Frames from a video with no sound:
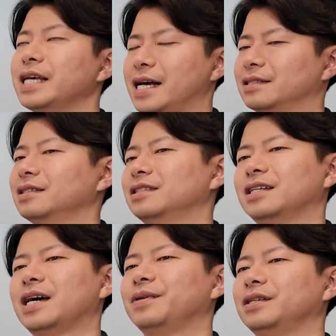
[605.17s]
Yes, it's
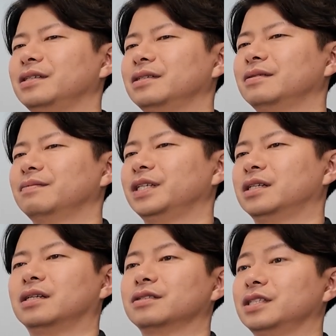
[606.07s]
heavy
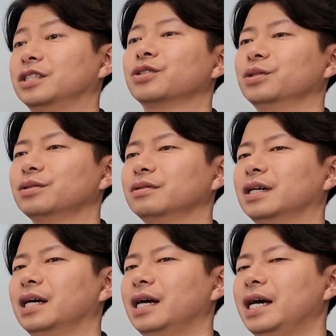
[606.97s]
because it's
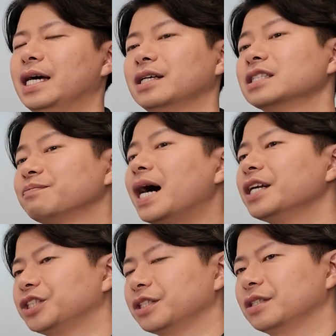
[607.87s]
true. And as
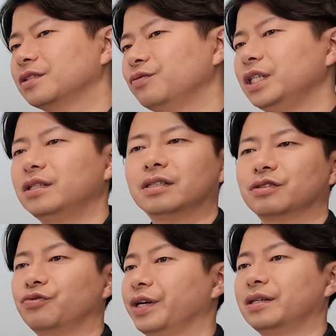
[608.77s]
managers, we
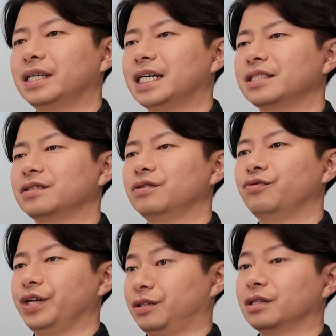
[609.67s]
don't realize
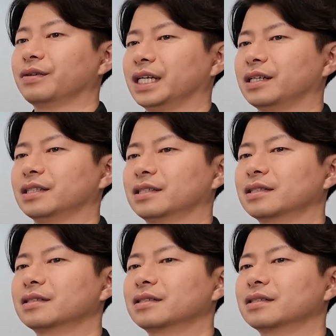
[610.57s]
we are doing it.